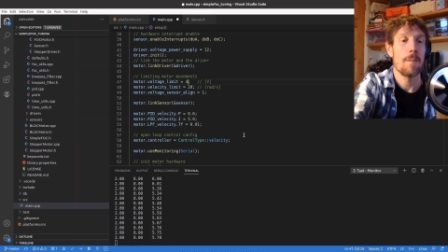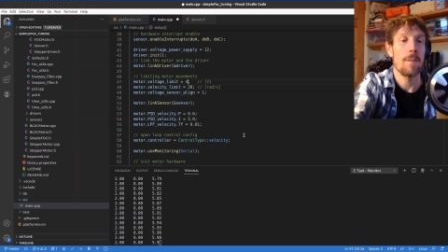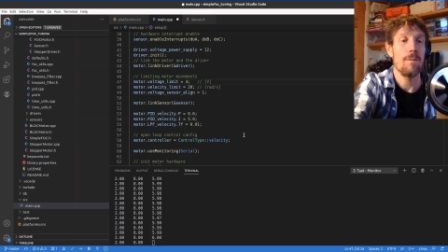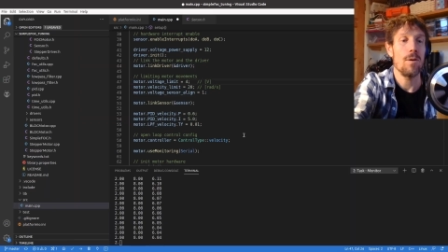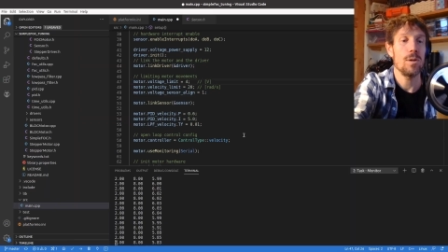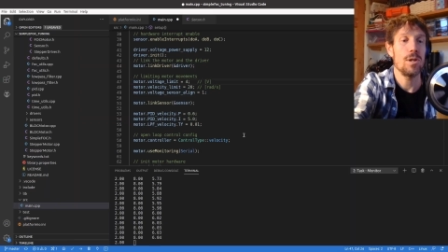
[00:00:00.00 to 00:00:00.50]

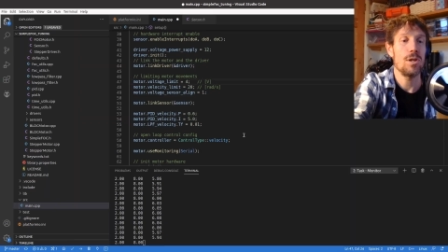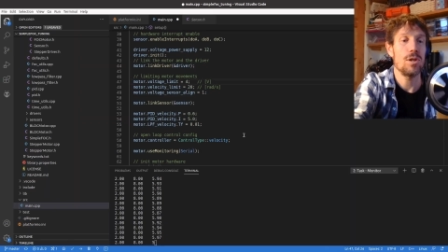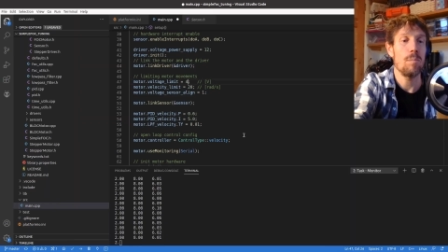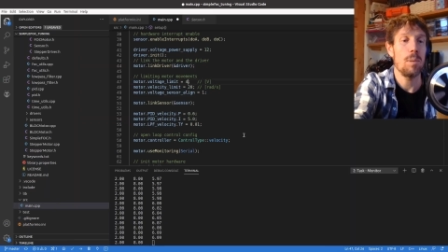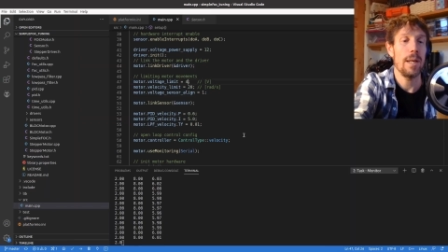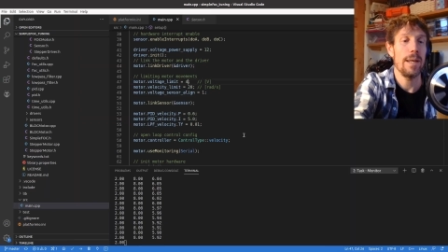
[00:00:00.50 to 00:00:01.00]
voltage to
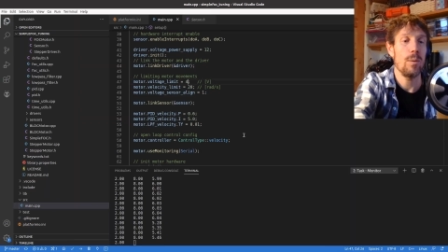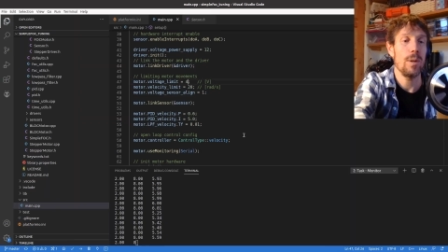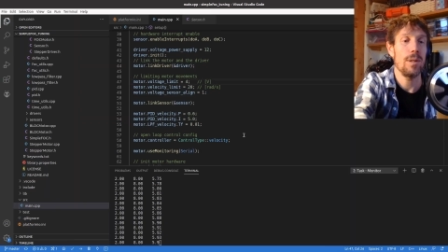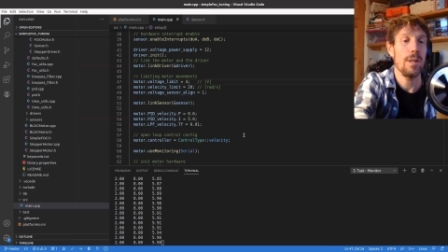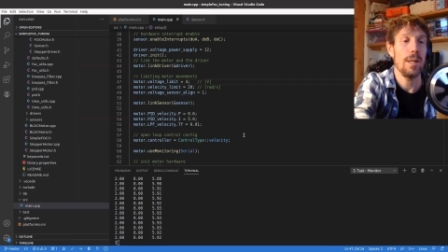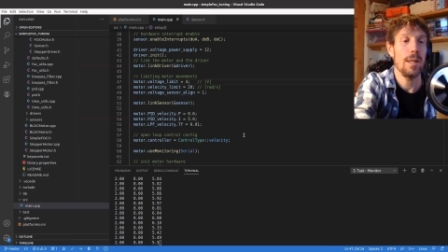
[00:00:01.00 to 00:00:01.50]
play
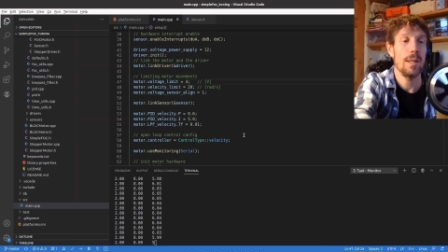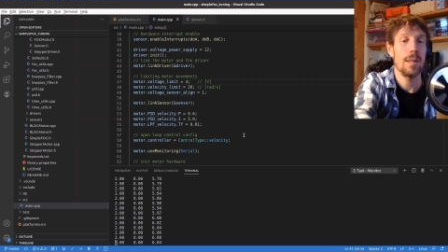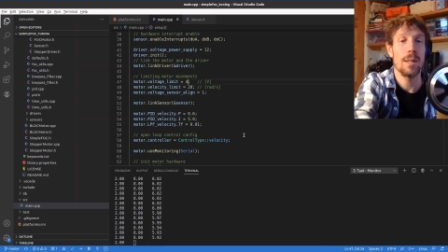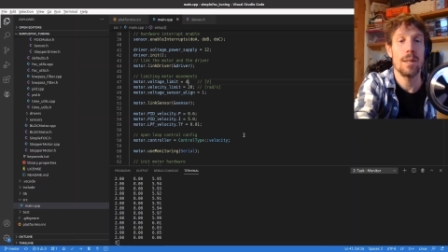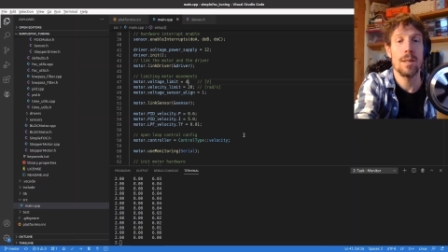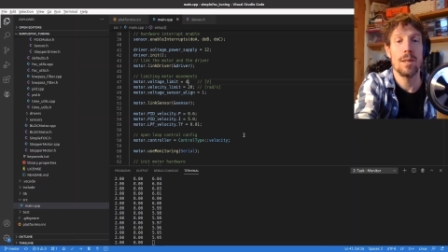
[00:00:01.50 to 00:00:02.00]
with here.
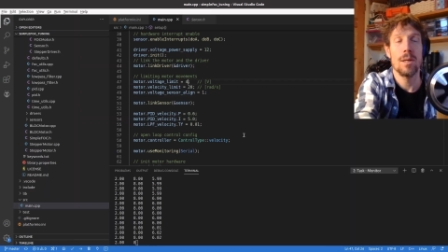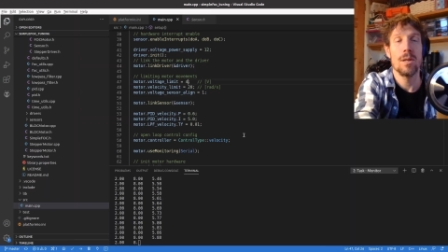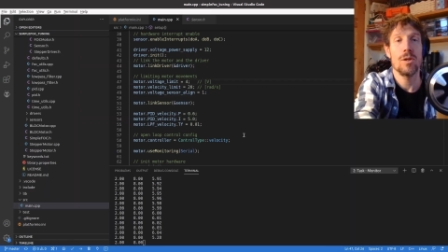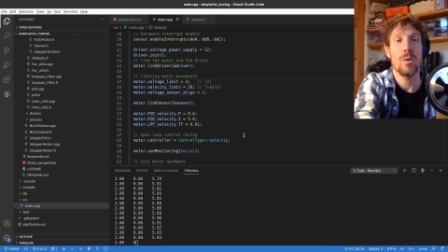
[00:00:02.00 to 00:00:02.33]
So